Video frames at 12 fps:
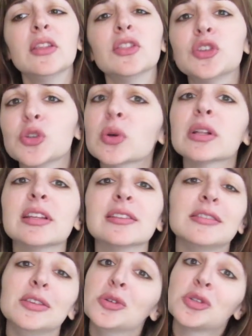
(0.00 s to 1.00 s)
the
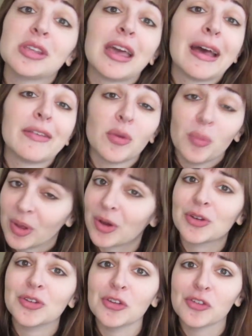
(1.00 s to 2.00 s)
shortlist usually has a book
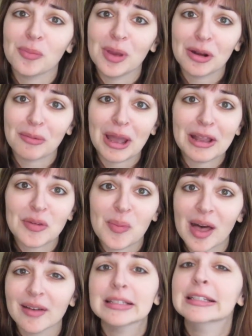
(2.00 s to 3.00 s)
or two for me to rant
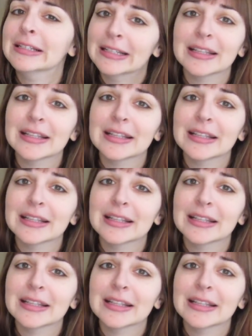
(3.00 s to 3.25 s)
about.